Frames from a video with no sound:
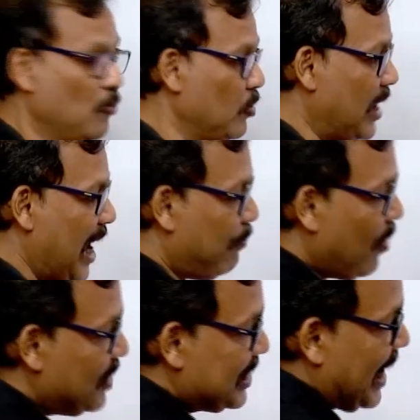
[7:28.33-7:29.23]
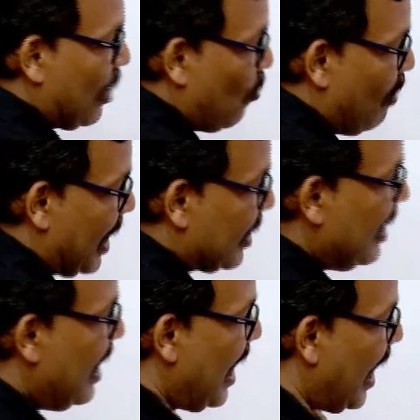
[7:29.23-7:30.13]
With the help of this arrow mark,
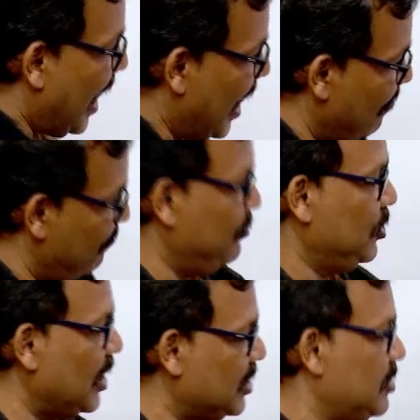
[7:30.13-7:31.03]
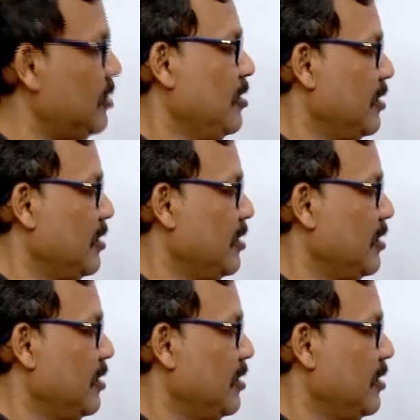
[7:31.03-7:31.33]
I have just